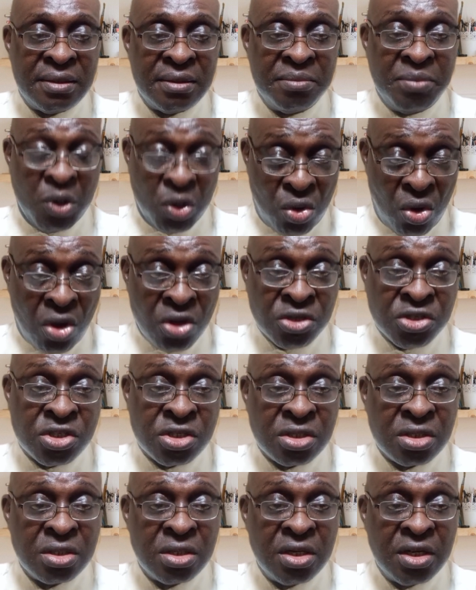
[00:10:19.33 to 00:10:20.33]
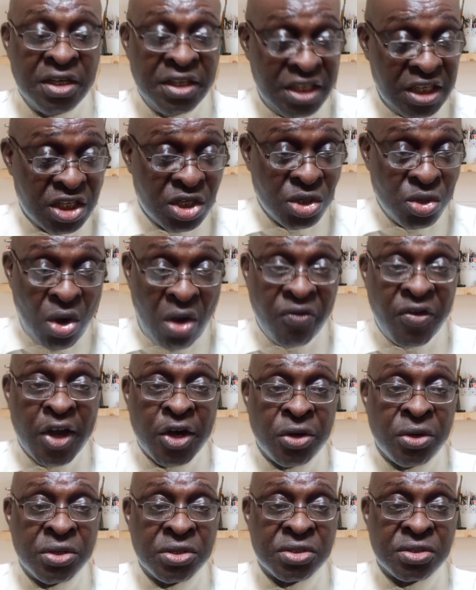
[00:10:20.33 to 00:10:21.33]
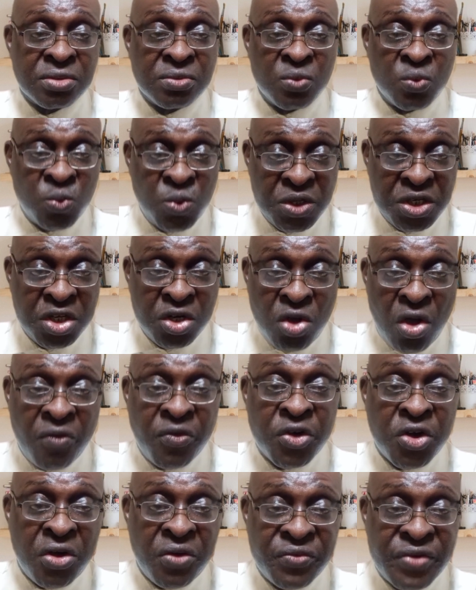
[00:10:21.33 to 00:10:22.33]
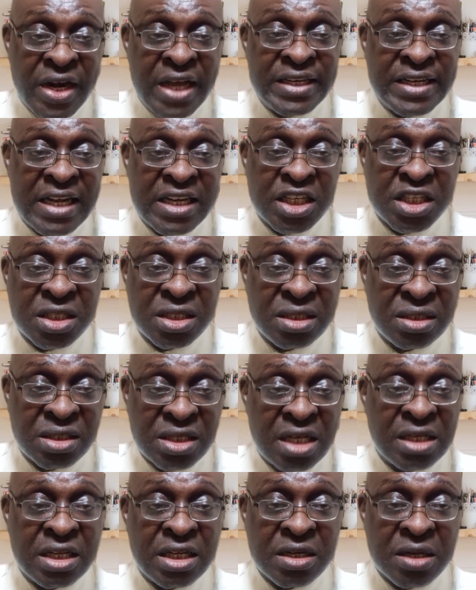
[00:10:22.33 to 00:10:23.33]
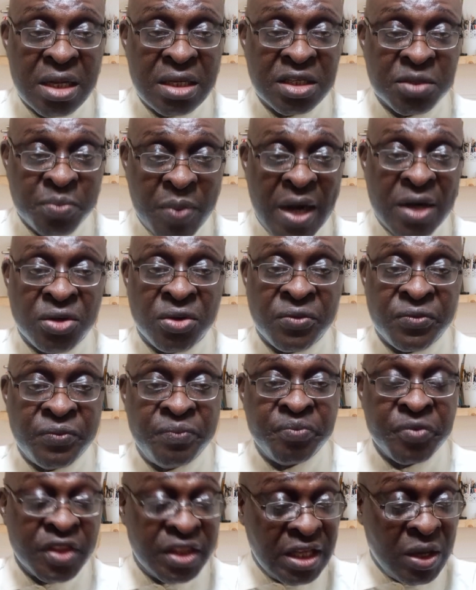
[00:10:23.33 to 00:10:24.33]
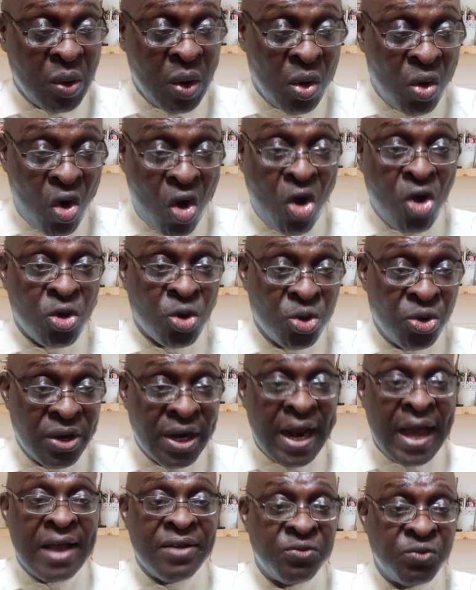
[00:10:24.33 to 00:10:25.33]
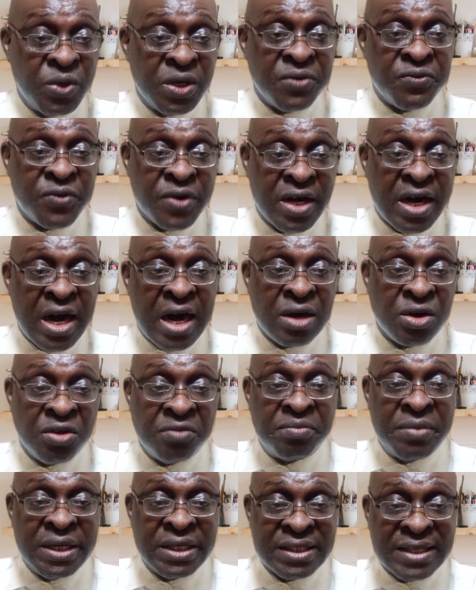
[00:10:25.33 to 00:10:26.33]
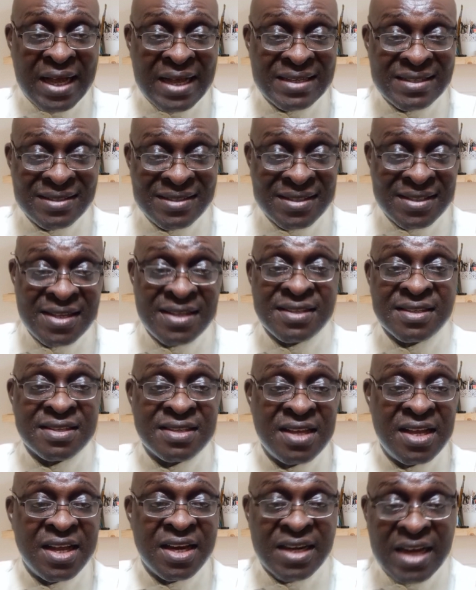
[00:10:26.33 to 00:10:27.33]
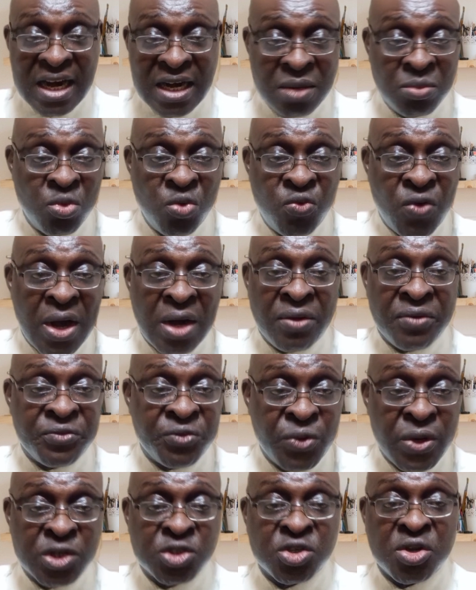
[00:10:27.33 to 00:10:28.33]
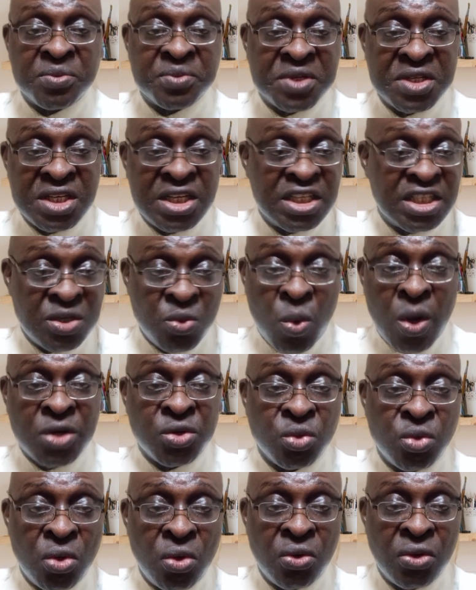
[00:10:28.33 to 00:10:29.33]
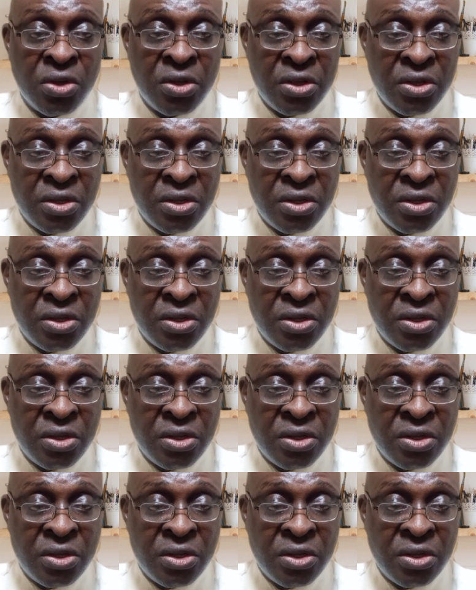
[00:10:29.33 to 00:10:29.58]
Because these governors, which the governor of Niger State is part of, they were all connived with the federal government and insist that removal of fuel subsidy is the way to go.